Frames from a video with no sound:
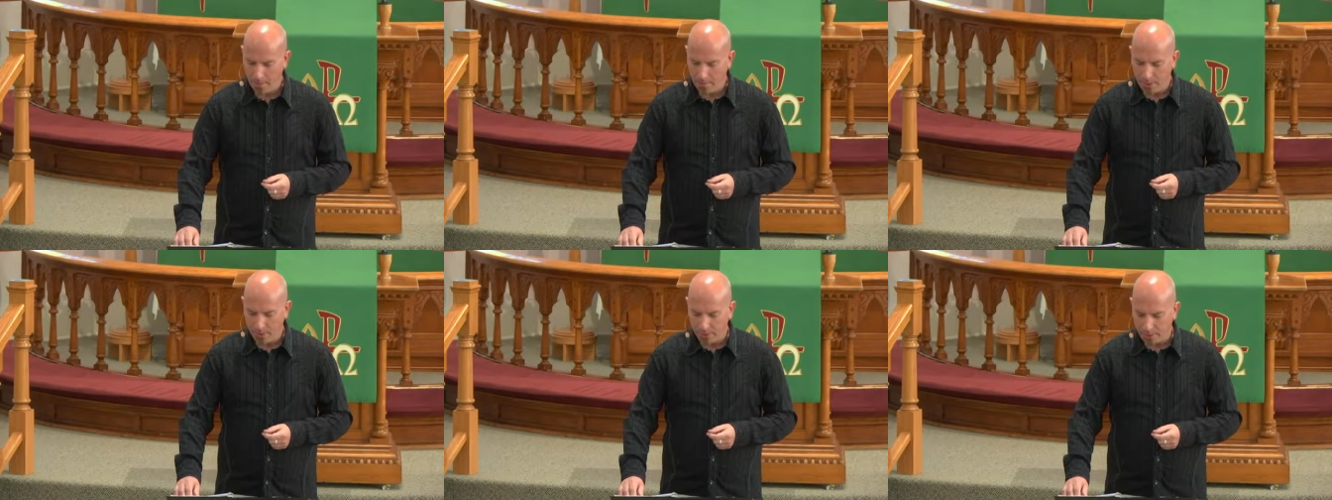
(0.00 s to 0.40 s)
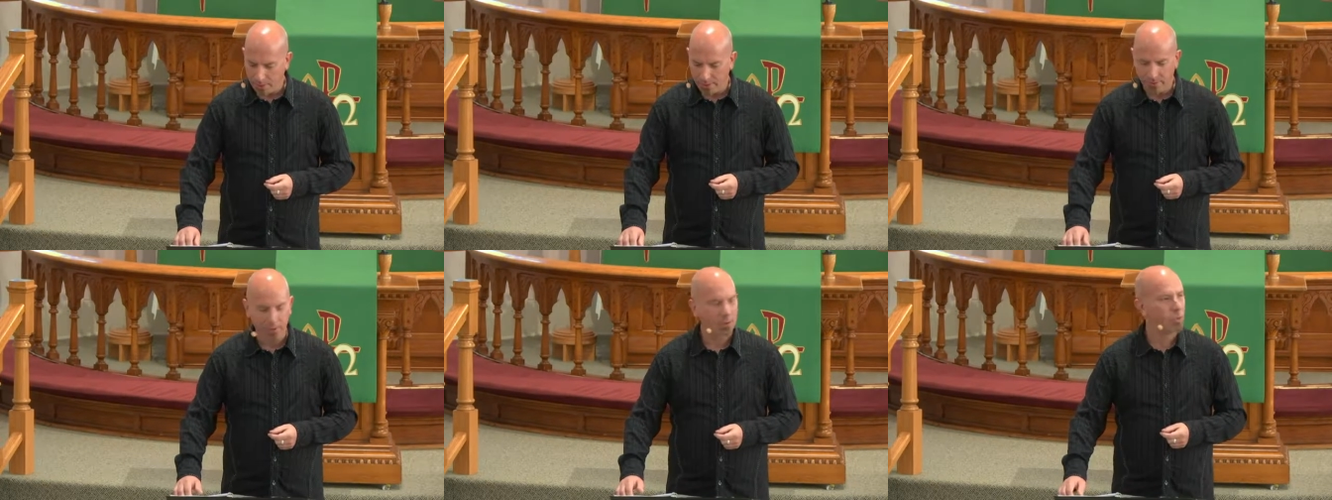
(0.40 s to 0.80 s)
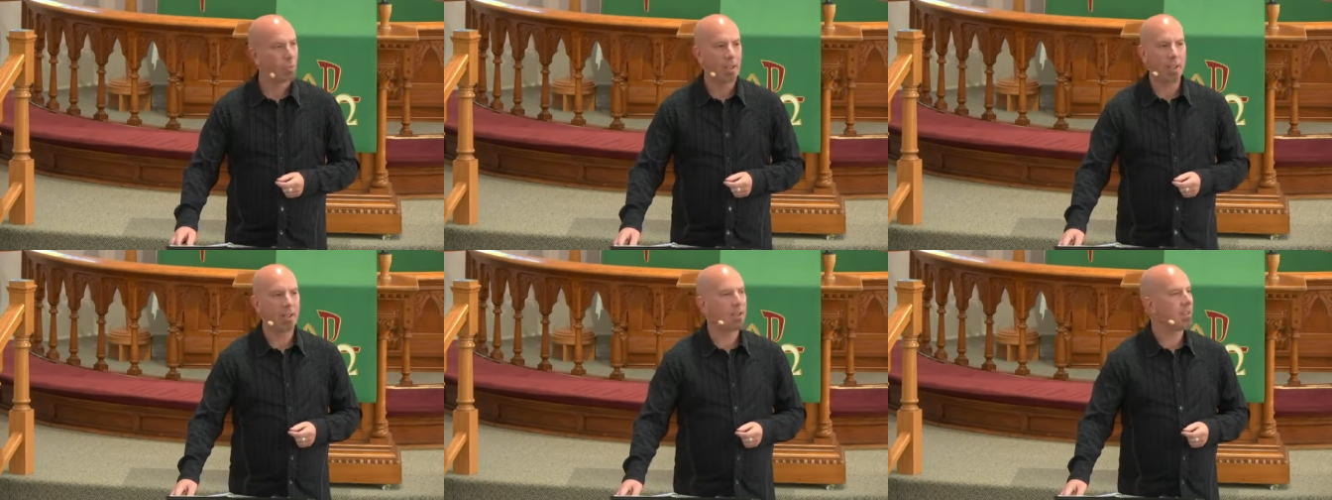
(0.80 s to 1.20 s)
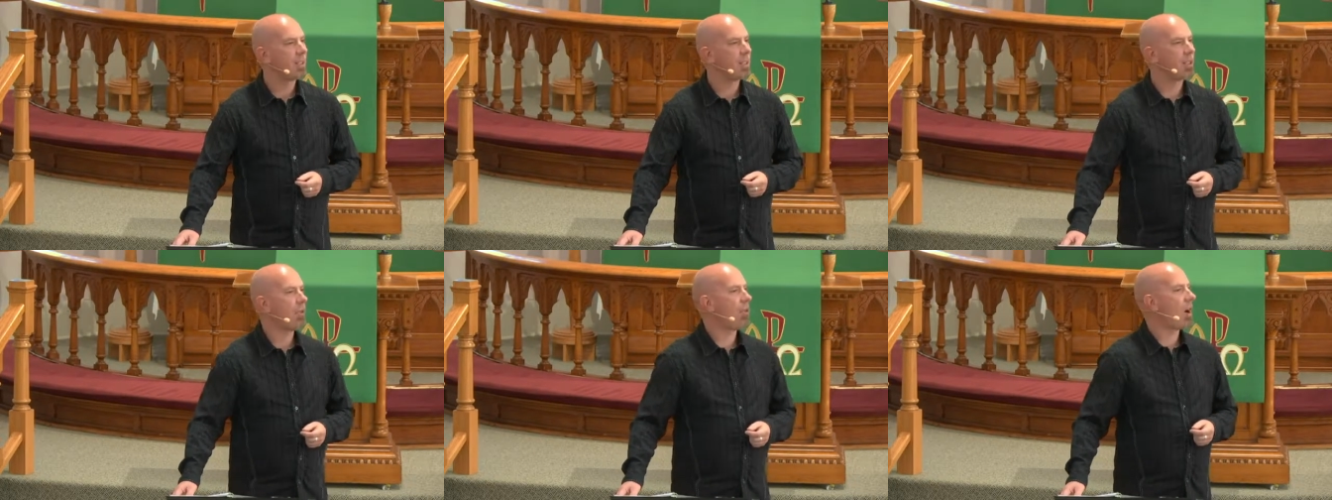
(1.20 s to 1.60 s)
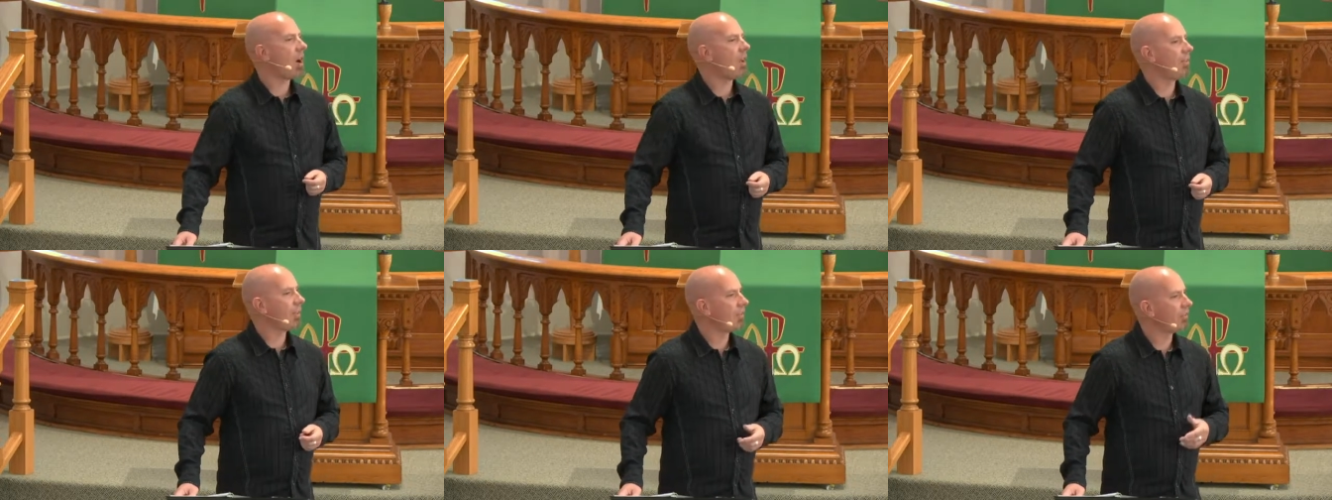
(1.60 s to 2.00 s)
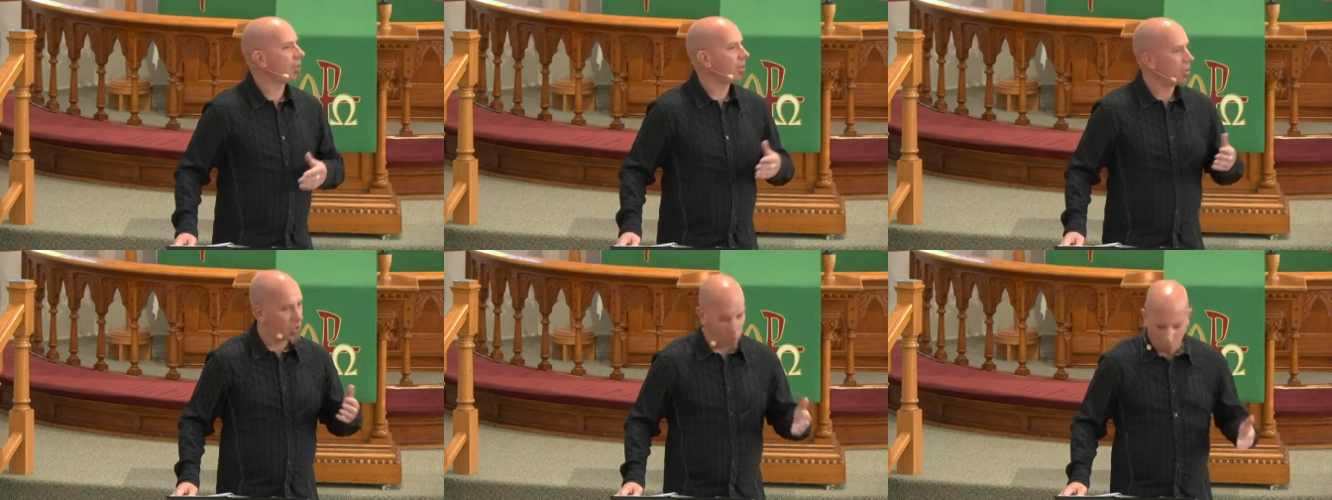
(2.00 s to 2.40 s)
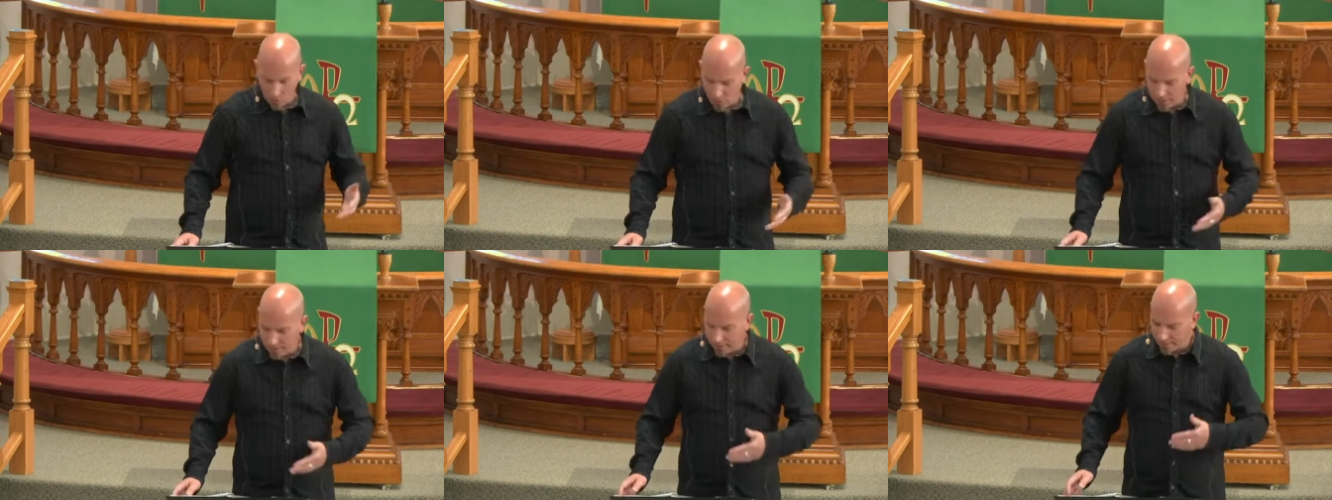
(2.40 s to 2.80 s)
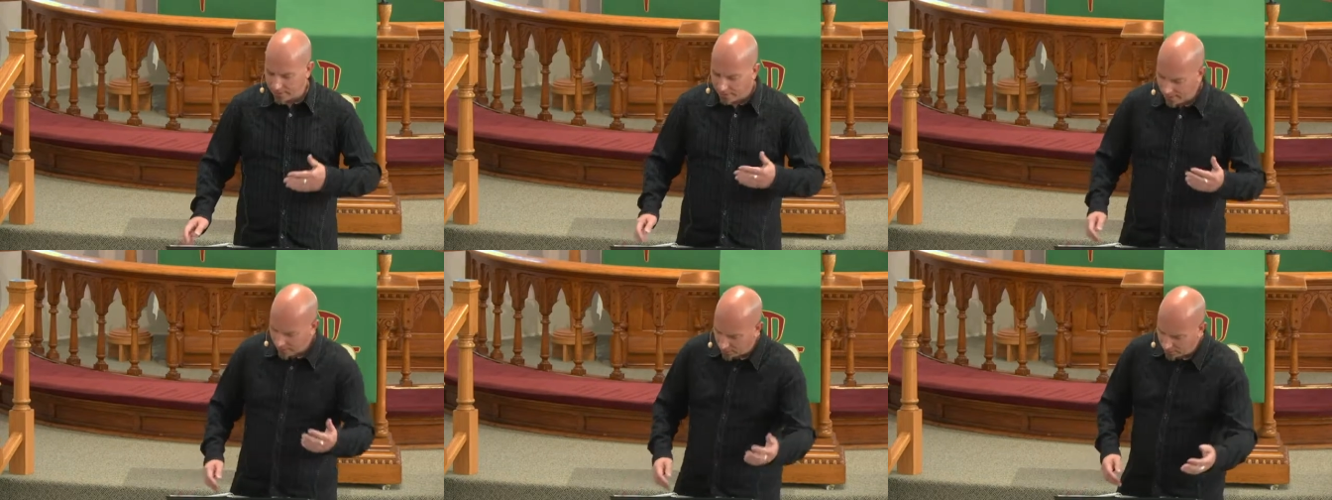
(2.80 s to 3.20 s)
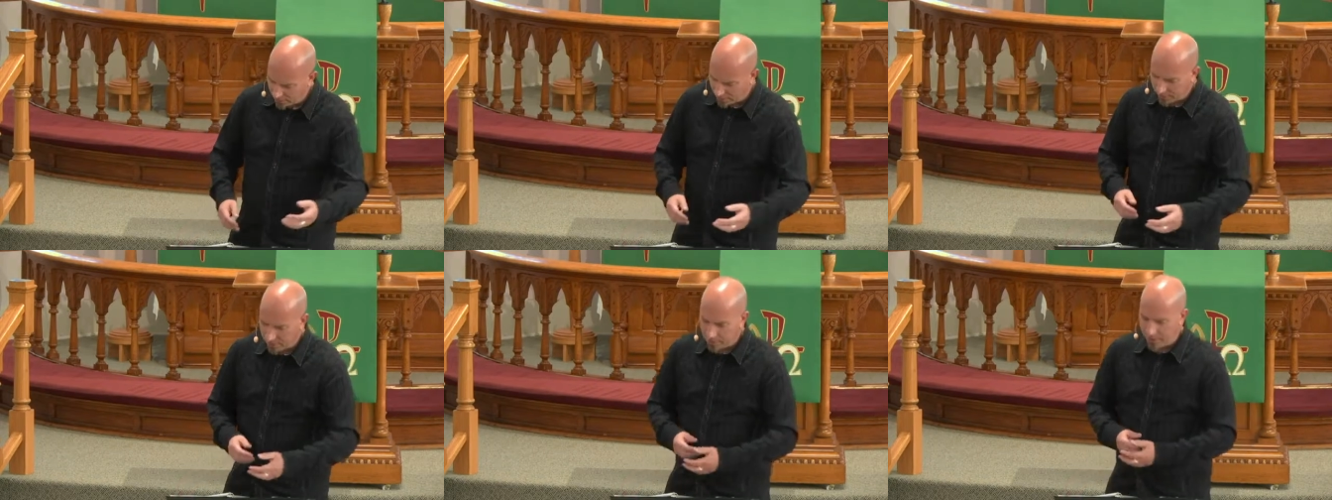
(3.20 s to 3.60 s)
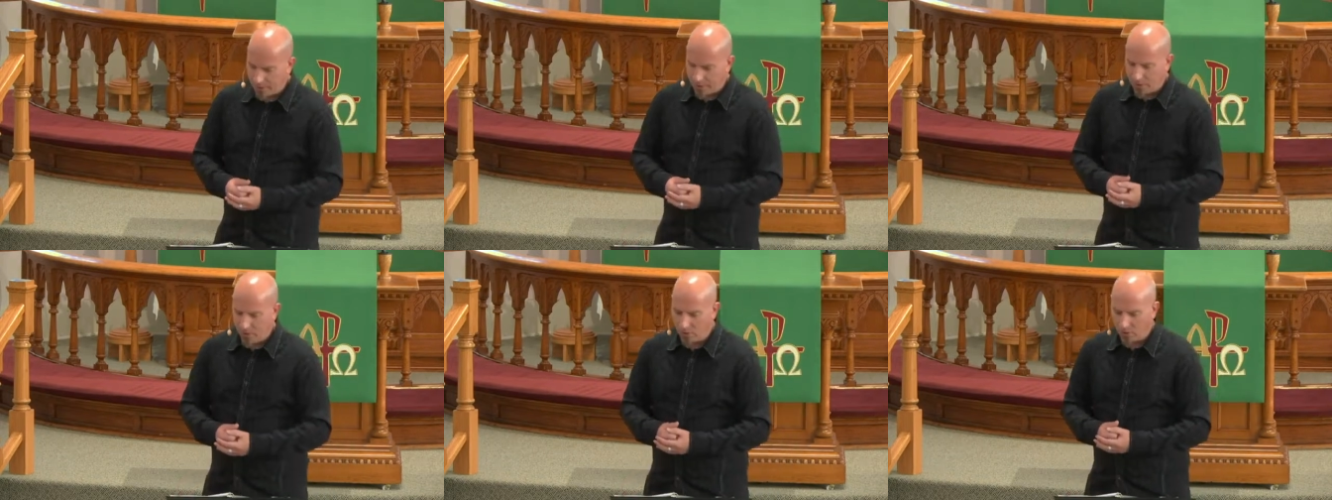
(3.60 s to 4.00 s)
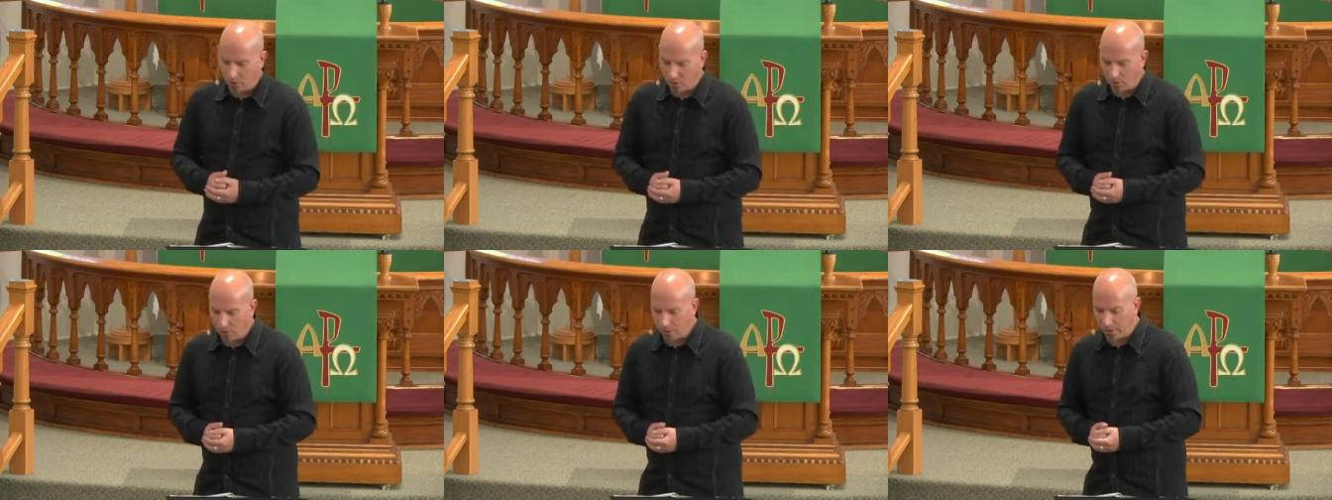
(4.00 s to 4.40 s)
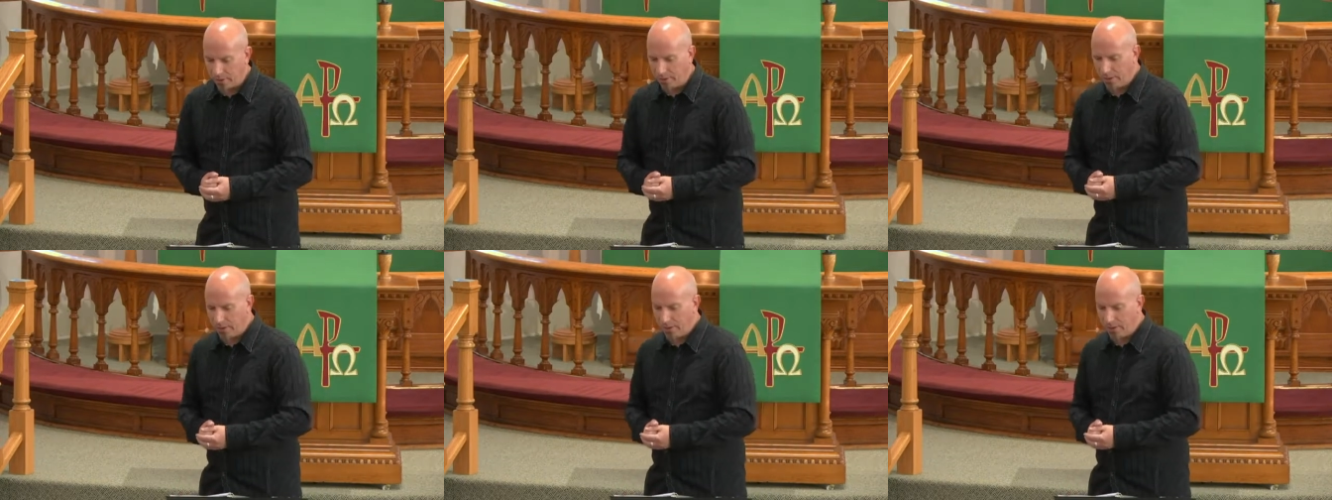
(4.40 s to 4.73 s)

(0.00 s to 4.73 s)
My friends, as we continue on this journey together here at Nordland,